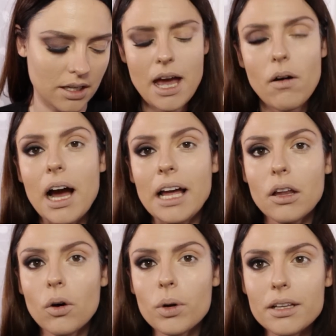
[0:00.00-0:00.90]
Now I
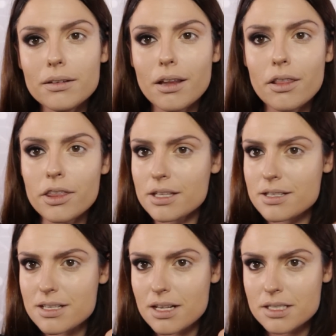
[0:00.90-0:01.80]
loaded
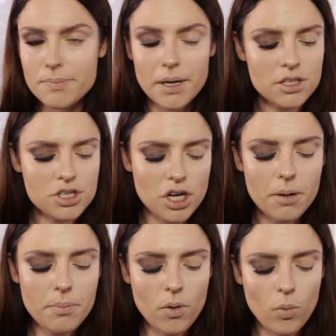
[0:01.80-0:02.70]
this sponge
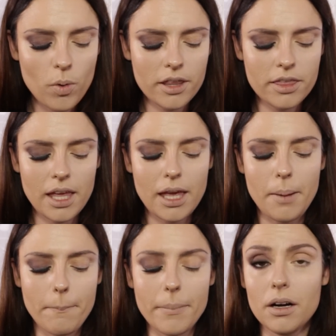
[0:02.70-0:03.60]
up with
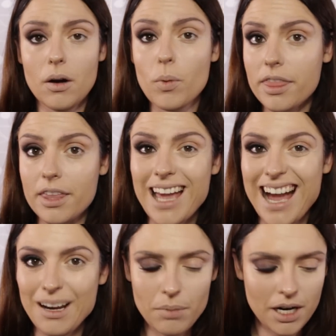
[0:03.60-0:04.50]
a uh, with the
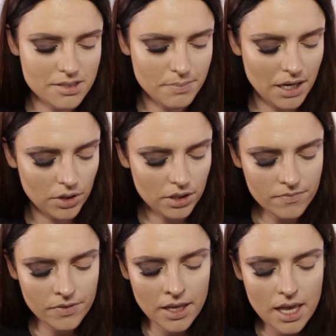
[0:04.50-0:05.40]
cat press powder,
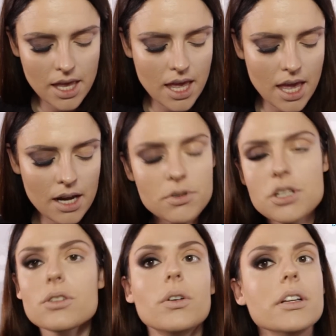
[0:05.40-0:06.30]
and I'm
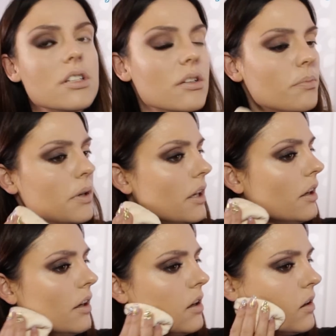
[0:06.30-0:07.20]
just going to
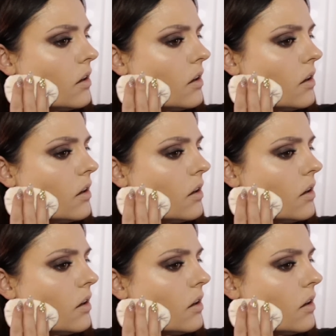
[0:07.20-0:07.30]
be